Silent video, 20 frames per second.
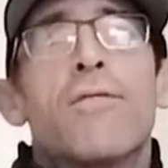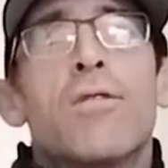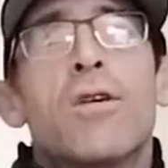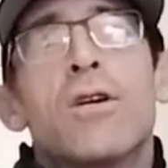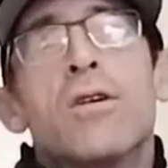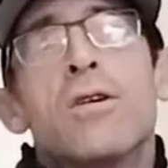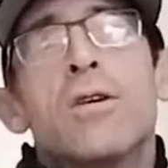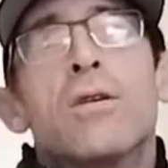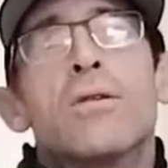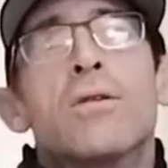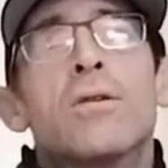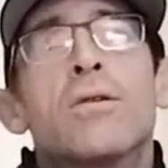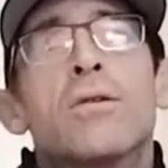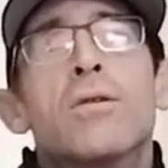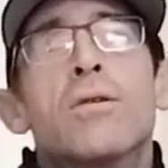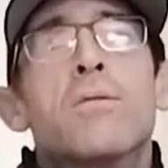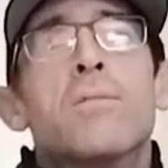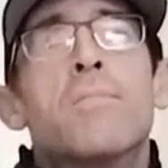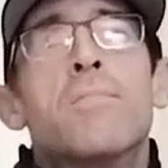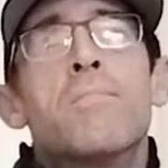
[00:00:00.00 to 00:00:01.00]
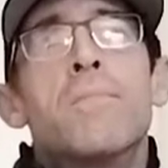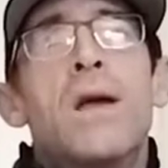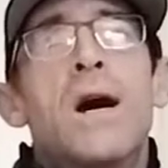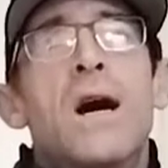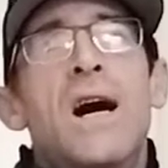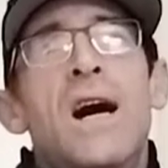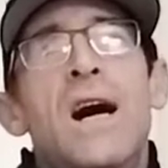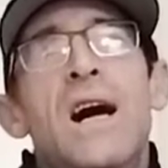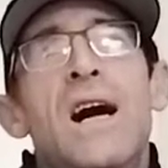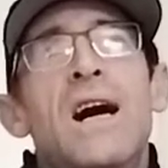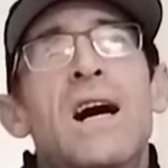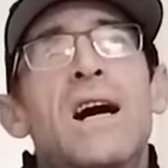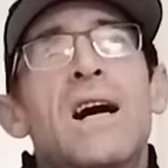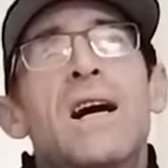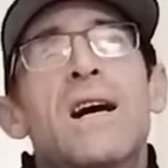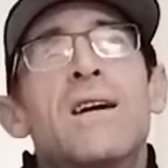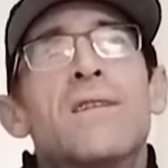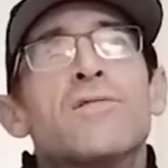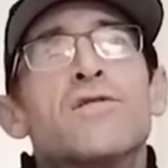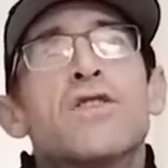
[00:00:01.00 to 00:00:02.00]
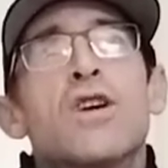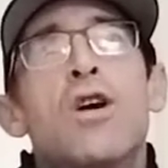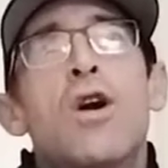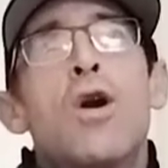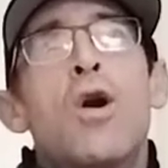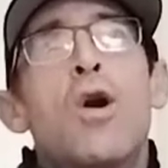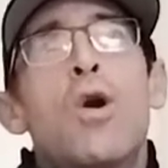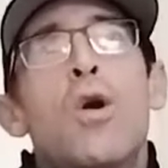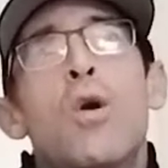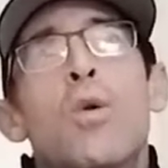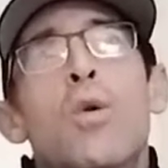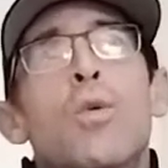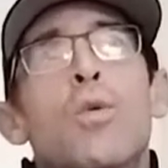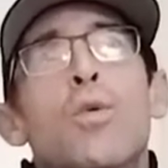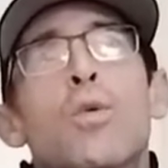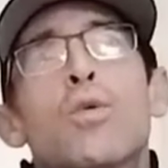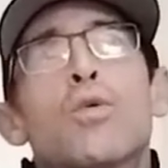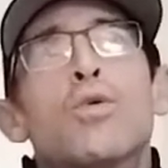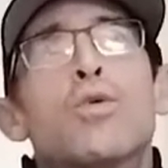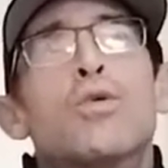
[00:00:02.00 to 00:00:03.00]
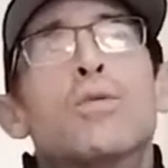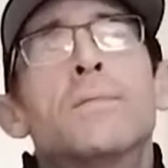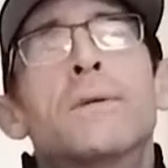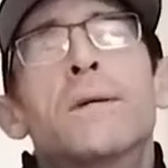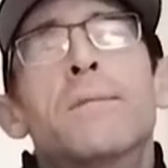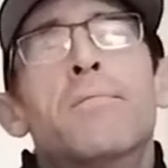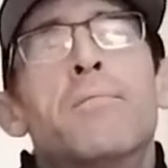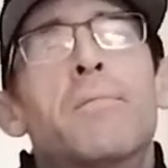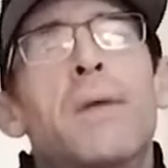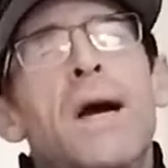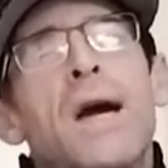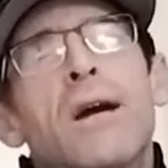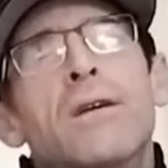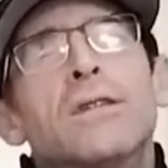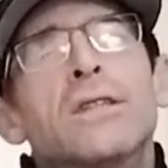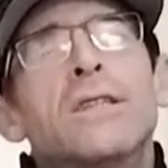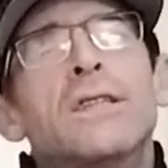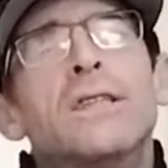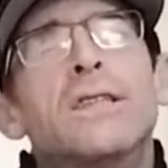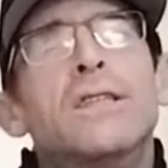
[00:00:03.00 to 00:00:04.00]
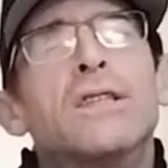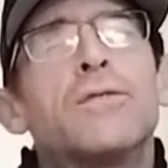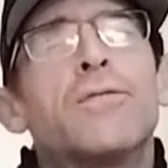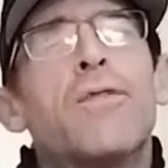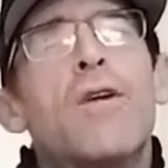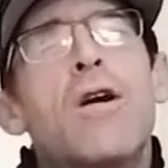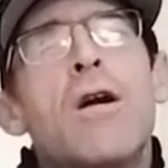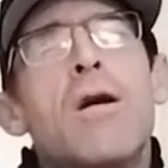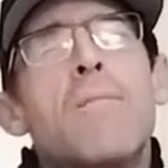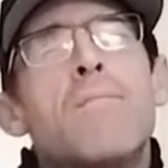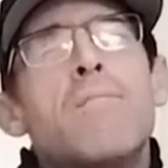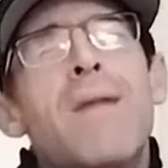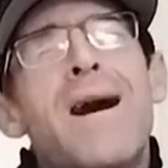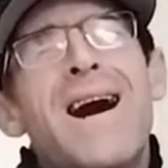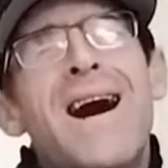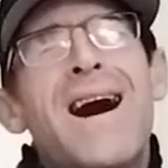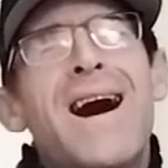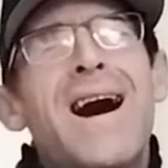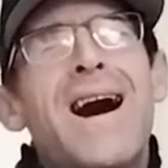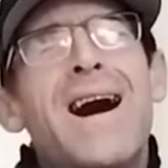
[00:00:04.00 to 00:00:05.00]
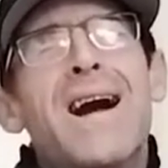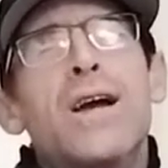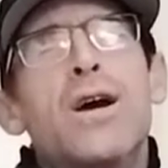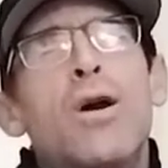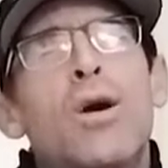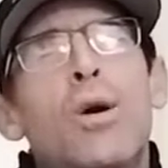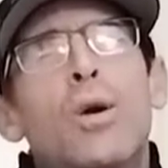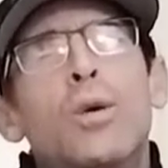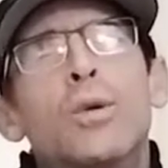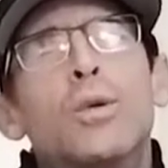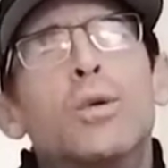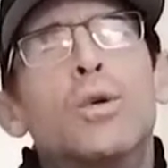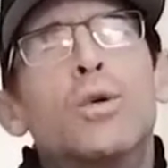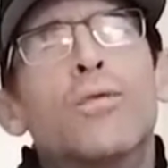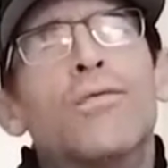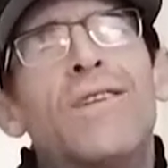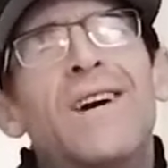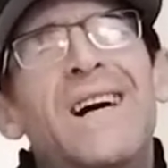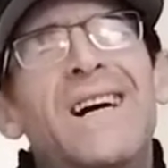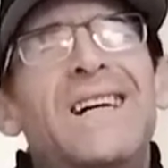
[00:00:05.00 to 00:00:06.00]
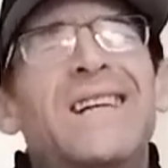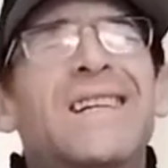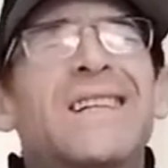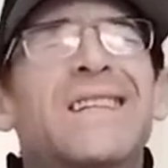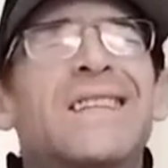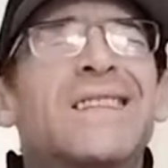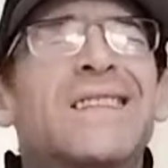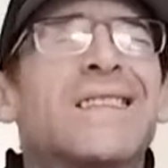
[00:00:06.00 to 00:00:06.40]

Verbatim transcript: from the hives of home, berries from my old vine.